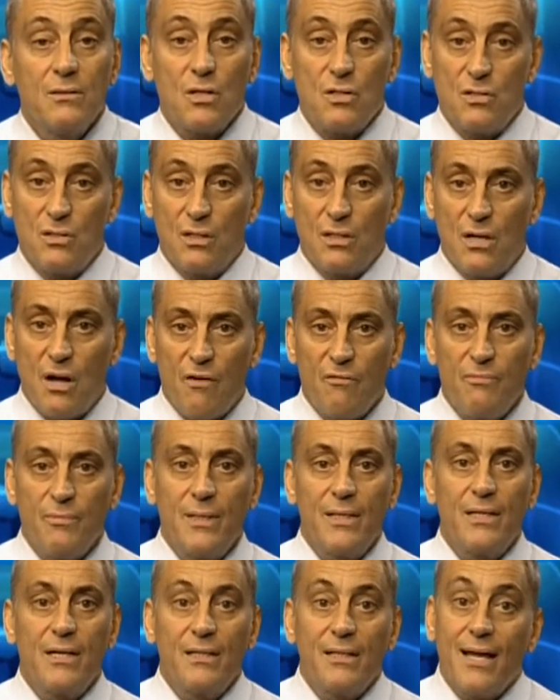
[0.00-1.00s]
Does the
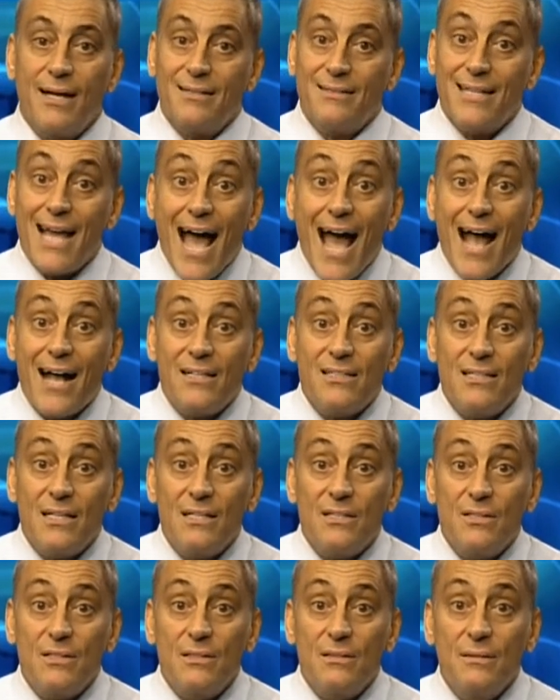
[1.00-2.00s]
government collect
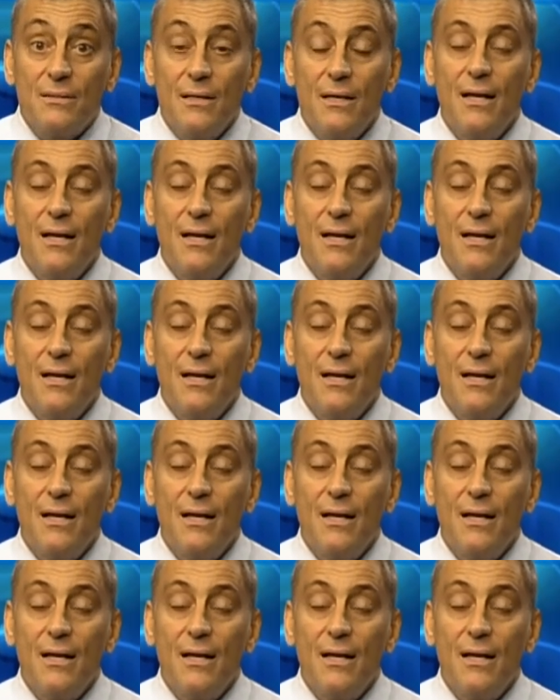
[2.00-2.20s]
taxes?